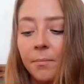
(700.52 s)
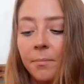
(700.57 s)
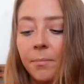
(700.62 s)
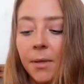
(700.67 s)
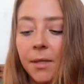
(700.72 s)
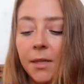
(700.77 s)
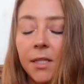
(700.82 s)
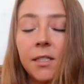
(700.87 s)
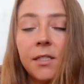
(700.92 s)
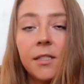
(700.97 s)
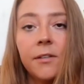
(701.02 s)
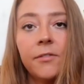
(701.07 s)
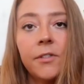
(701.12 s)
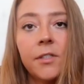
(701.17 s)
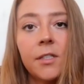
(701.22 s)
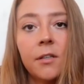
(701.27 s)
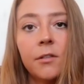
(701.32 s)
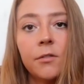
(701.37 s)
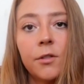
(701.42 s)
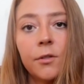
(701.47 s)
But this stuff
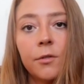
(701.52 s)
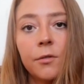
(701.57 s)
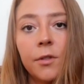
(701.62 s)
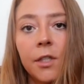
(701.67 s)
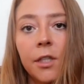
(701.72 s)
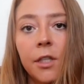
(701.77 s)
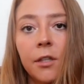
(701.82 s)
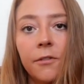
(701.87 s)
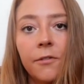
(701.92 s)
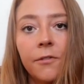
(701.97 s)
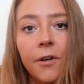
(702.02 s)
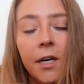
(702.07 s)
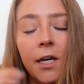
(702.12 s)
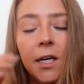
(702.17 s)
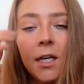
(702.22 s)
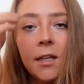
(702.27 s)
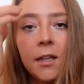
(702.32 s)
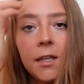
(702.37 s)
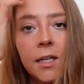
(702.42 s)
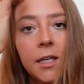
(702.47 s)
is also really good for
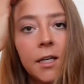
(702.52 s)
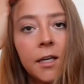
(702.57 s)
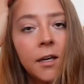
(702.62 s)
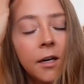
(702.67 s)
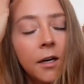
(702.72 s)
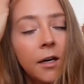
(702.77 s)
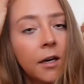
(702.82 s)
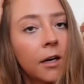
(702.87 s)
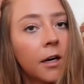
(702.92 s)
anything.